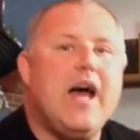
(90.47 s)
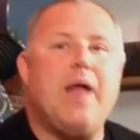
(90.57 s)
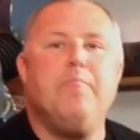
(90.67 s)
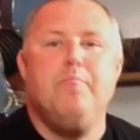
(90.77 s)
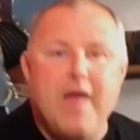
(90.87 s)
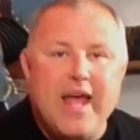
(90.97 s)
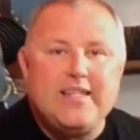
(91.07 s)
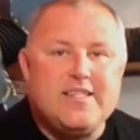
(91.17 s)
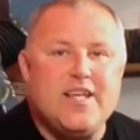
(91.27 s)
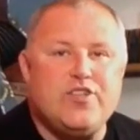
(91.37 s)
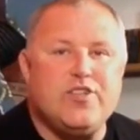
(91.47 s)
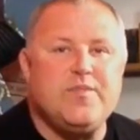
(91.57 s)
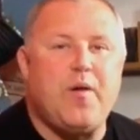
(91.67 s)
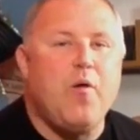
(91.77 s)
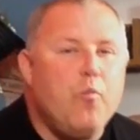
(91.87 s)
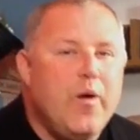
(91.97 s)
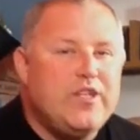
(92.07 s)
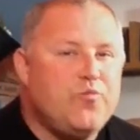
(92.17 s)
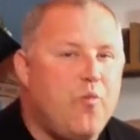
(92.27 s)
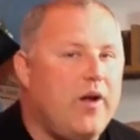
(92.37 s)
and make decisions about
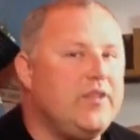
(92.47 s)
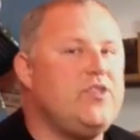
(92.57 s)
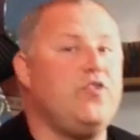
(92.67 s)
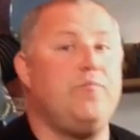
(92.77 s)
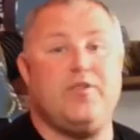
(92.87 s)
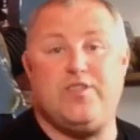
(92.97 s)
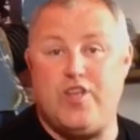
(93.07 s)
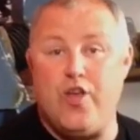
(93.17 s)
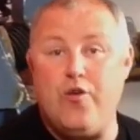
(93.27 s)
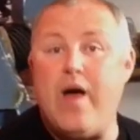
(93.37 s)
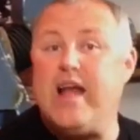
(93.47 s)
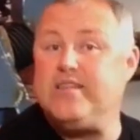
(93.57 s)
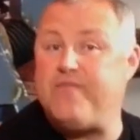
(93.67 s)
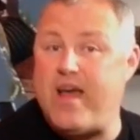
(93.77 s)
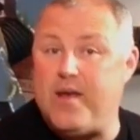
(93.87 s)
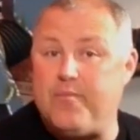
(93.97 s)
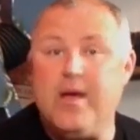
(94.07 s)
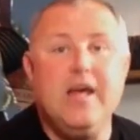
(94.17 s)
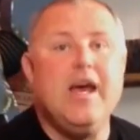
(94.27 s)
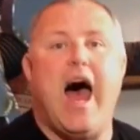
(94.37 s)
which ones you'll pursue and develop
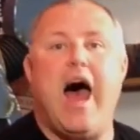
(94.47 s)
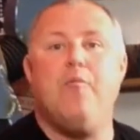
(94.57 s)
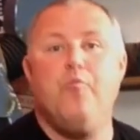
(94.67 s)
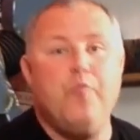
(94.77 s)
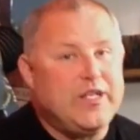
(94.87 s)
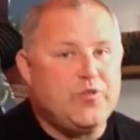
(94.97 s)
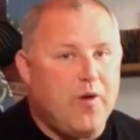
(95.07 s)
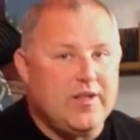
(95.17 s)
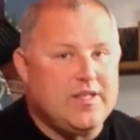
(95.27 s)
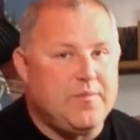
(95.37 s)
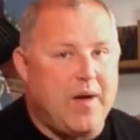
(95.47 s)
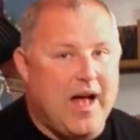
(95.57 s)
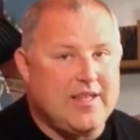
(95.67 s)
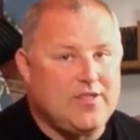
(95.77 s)
and which ones to pass